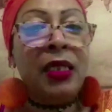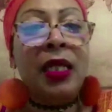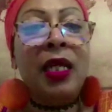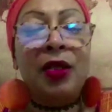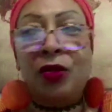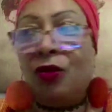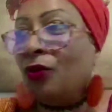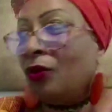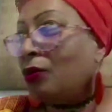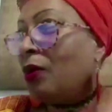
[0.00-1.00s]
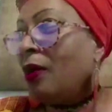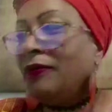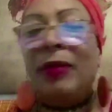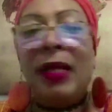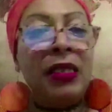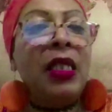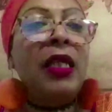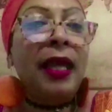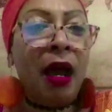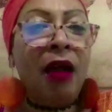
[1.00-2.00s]
I said, you comfortable? I
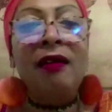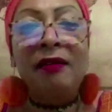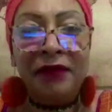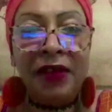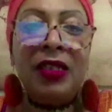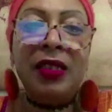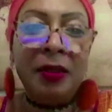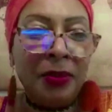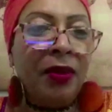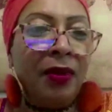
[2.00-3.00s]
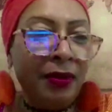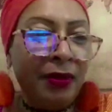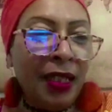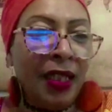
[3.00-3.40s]
said, yeah, comfortable.